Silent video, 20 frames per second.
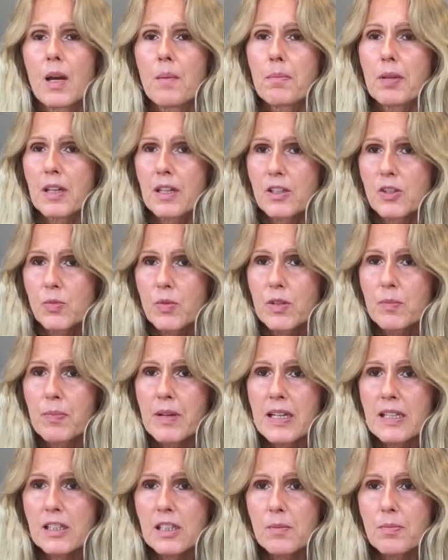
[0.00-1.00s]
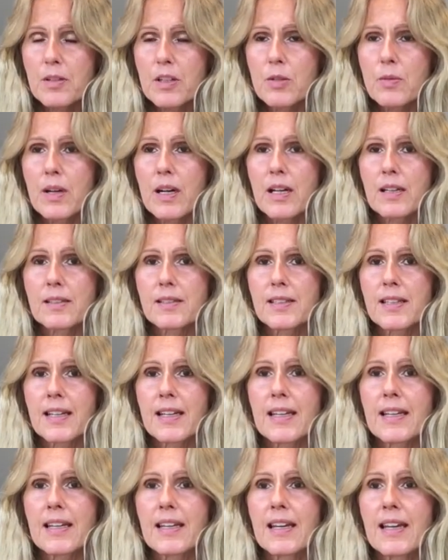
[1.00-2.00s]
Because with
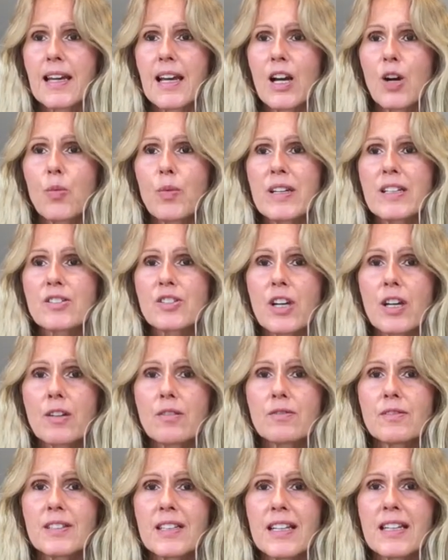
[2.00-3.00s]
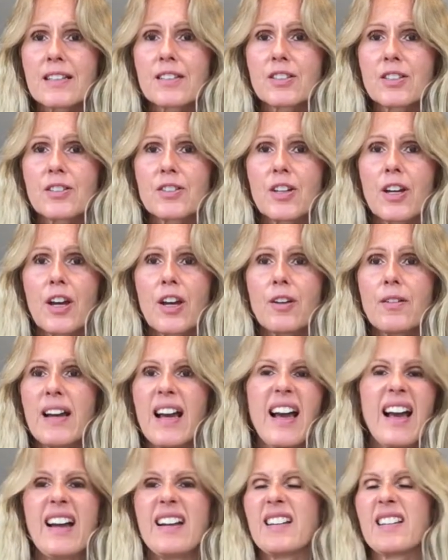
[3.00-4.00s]
BWRT, we don't need to know
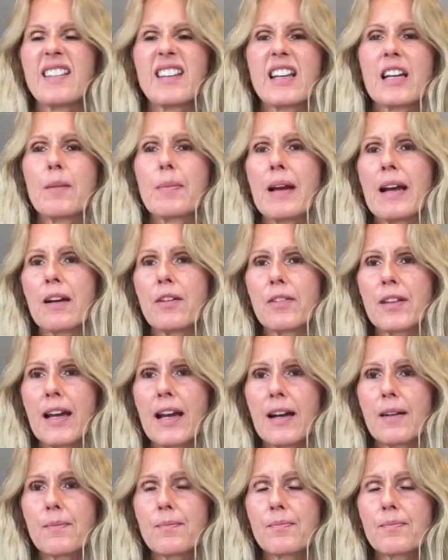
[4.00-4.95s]
anything about that.